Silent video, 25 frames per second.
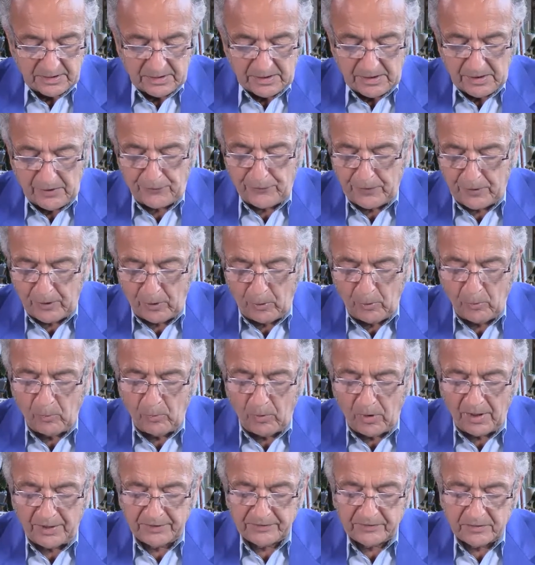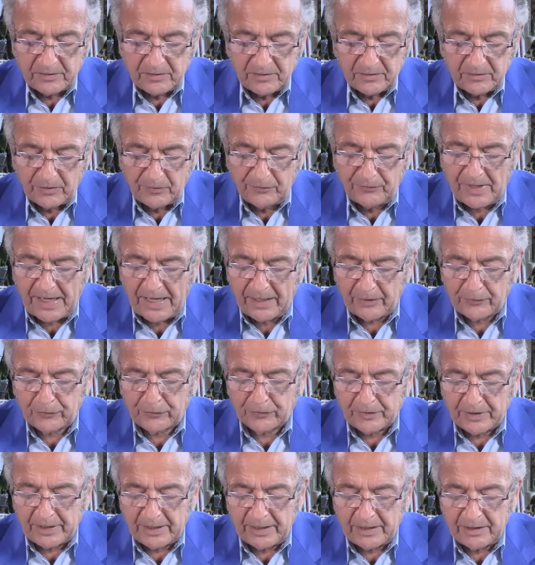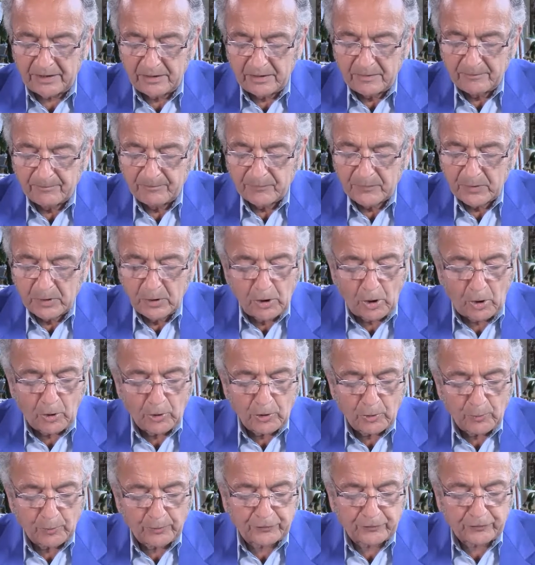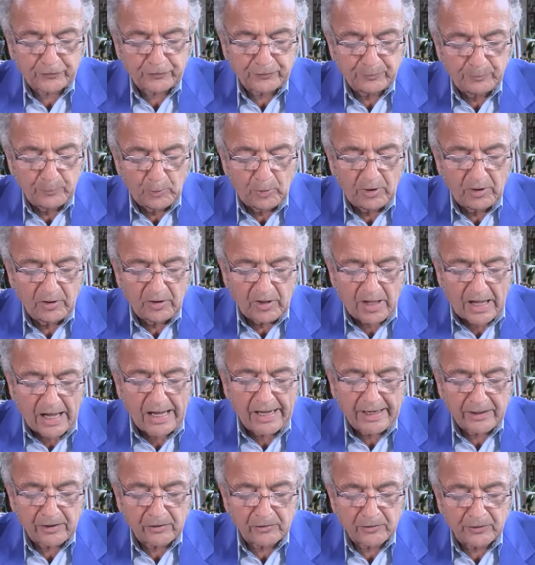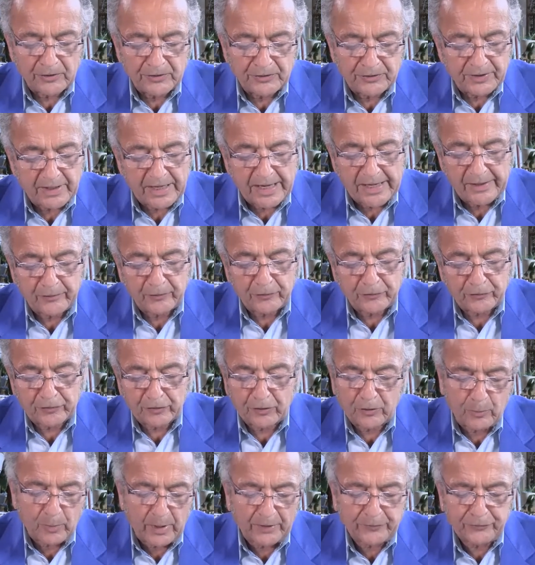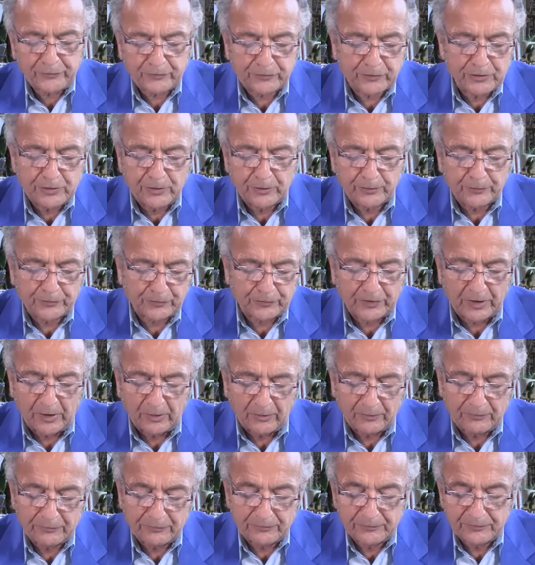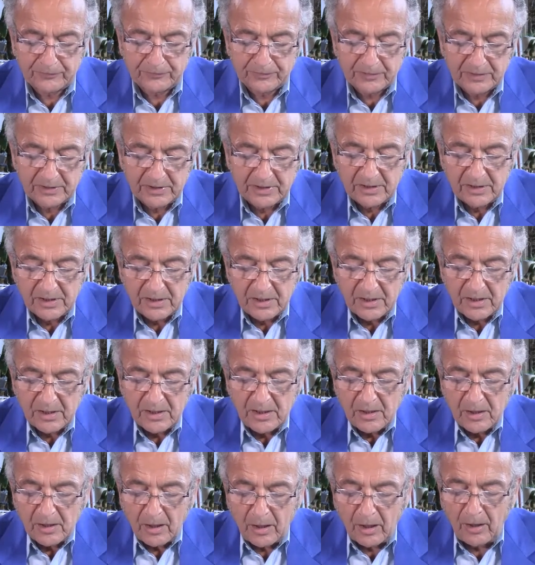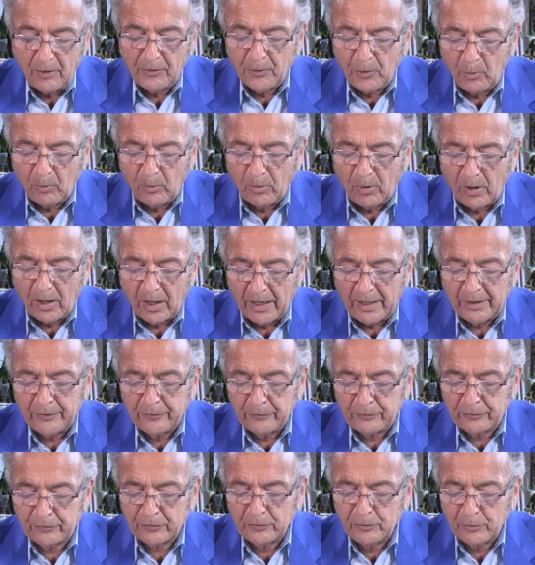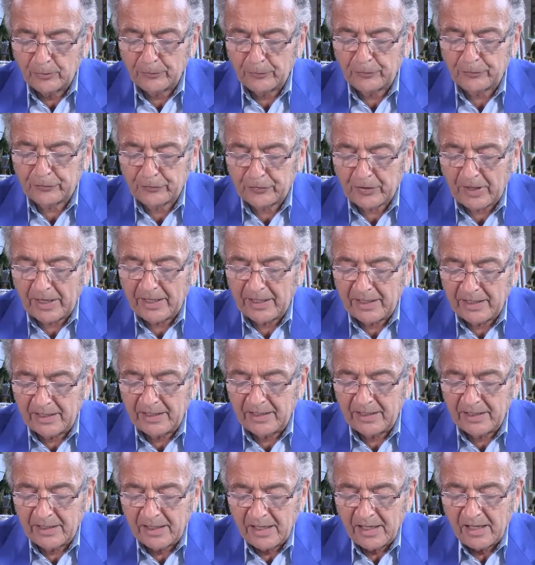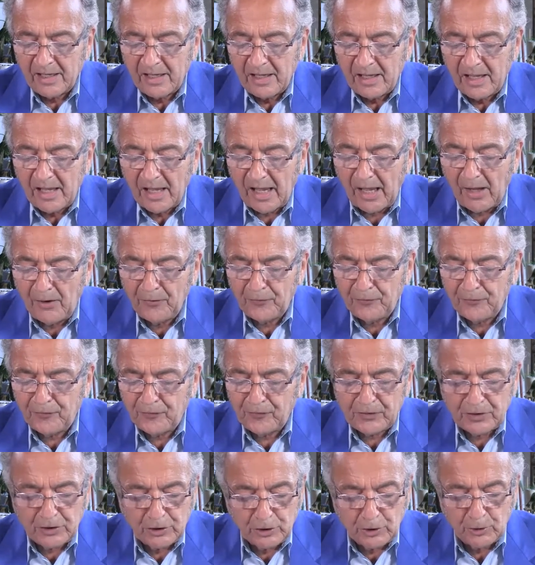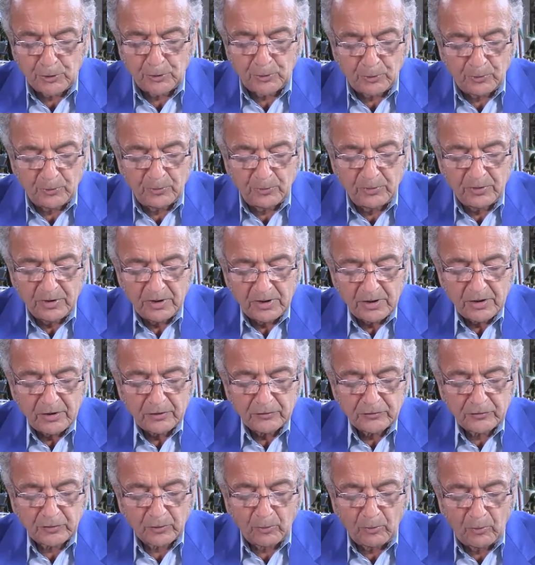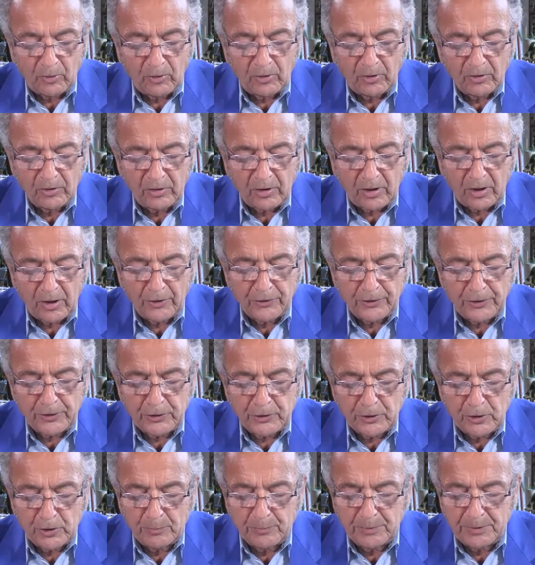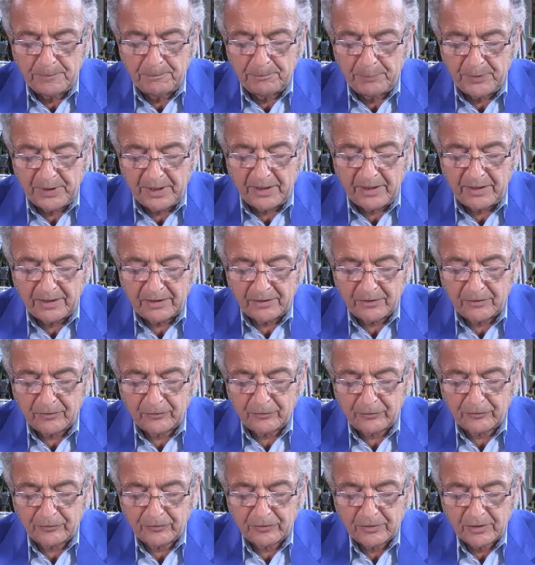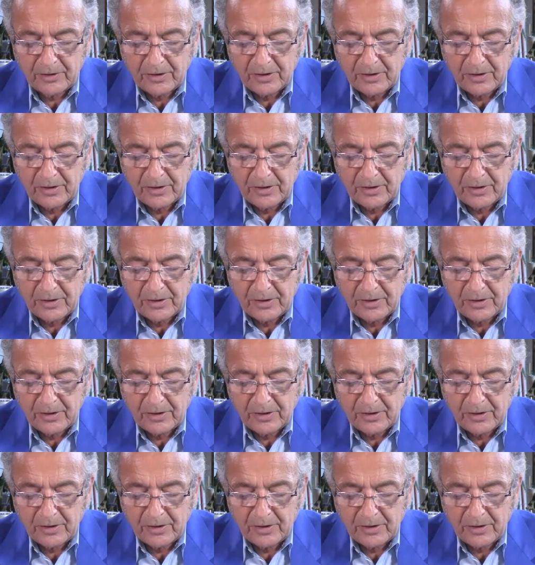If you don't want to vaccinate, go to a small island and sequester yourself. Otherwise, you're saying F you to all other human beings.